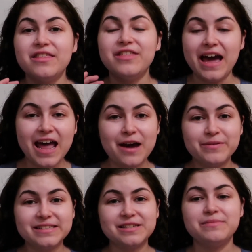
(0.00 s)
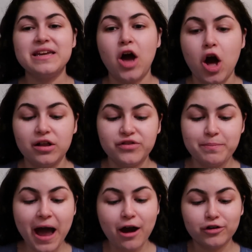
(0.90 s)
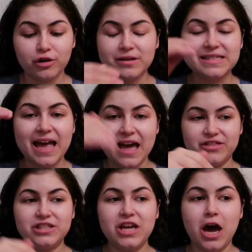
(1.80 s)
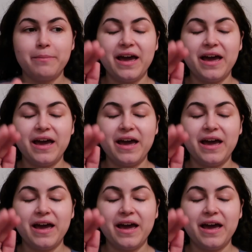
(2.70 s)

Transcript: That happened to me. All of the powder was like at the top.